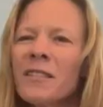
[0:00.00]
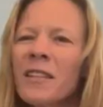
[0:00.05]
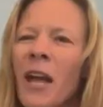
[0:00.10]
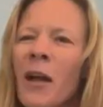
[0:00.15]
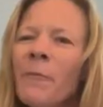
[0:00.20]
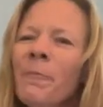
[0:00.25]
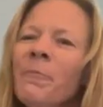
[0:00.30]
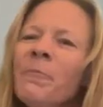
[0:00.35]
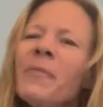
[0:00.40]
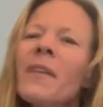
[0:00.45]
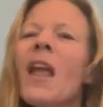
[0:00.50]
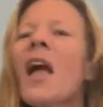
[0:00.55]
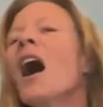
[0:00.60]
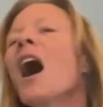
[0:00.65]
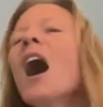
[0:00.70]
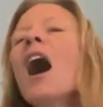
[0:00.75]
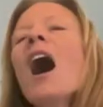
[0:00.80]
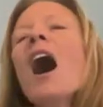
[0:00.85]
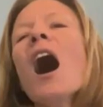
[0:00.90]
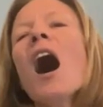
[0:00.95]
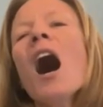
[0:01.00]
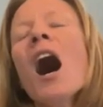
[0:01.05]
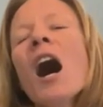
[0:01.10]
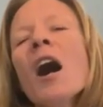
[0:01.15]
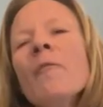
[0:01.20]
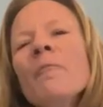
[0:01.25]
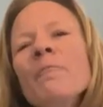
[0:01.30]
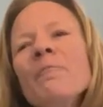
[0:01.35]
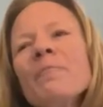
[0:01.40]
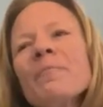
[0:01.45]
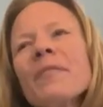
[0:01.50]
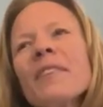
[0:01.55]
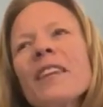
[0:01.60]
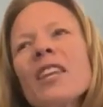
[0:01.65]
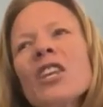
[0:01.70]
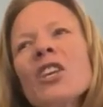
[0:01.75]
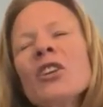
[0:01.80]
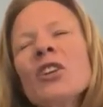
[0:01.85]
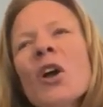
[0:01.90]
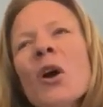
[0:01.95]
town. Um,
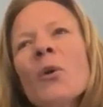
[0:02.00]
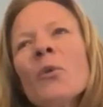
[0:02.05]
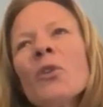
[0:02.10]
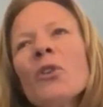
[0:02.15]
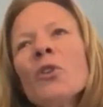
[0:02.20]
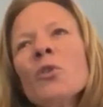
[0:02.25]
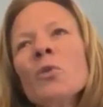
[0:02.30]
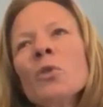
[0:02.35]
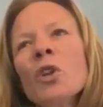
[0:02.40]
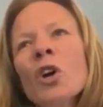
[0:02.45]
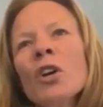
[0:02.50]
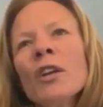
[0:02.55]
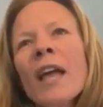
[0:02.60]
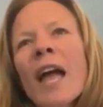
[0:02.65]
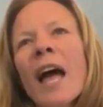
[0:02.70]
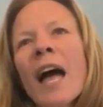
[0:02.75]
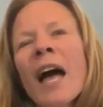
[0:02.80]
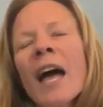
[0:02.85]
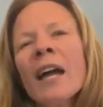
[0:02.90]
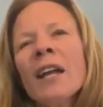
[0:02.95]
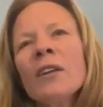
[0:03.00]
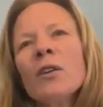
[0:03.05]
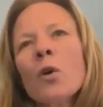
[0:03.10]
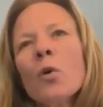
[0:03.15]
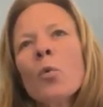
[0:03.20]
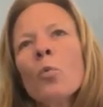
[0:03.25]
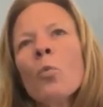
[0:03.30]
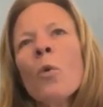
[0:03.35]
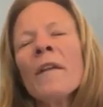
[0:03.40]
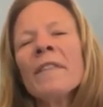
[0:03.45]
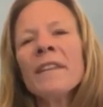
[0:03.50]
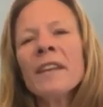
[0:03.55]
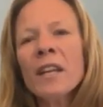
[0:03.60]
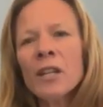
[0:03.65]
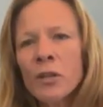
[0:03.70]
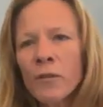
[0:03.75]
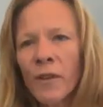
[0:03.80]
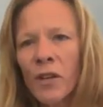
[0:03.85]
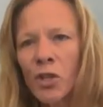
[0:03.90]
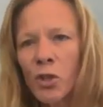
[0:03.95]
you know, you look at what the
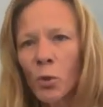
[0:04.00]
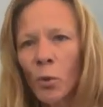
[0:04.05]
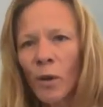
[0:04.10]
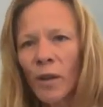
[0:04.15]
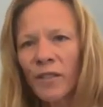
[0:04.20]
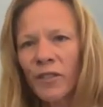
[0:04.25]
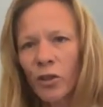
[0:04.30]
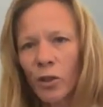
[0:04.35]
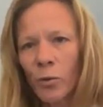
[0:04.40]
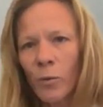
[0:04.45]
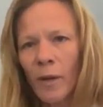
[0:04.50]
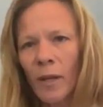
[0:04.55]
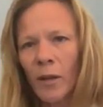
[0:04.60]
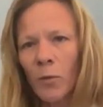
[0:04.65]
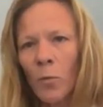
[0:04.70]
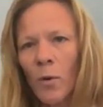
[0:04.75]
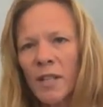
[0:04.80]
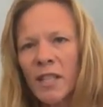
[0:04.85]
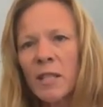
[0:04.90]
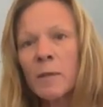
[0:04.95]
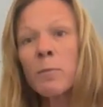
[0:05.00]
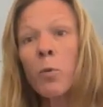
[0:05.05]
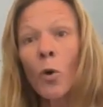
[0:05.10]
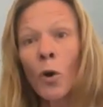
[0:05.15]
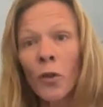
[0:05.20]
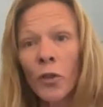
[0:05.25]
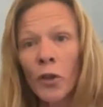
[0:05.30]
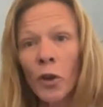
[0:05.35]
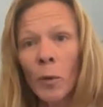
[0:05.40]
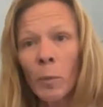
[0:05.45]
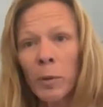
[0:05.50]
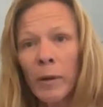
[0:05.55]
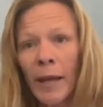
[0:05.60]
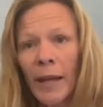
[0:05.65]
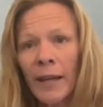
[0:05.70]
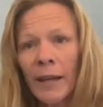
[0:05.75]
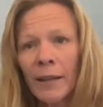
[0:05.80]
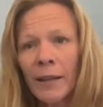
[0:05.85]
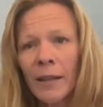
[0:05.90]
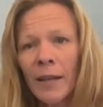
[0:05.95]
individual is doing, what sport they're
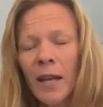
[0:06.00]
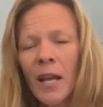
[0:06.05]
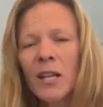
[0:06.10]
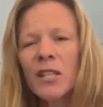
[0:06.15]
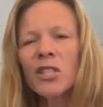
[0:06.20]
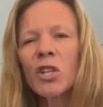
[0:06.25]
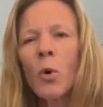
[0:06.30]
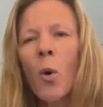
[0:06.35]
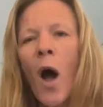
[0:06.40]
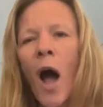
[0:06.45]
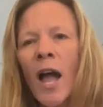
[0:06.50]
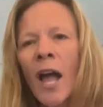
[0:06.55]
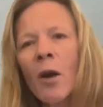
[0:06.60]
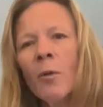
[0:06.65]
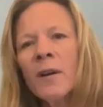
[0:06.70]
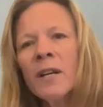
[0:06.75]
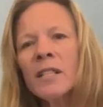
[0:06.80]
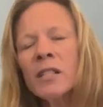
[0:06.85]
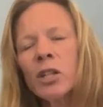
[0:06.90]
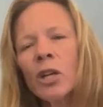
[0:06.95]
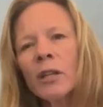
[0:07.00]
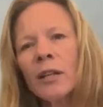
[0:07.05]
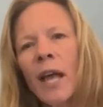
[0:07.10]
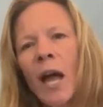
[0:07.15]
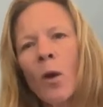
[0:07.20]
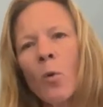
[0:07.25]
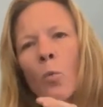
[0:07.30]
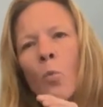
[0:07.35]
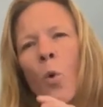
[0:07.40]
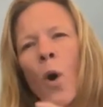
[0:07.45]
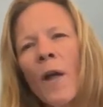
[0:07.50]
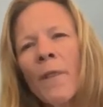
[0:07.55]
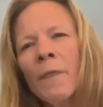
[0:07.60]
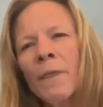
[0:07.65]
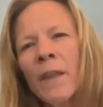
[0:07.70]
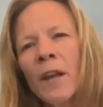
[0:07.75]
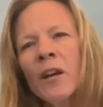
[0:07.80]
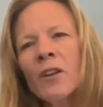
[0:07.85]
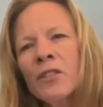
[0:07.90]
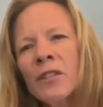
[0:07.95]
playing. So I always look at what their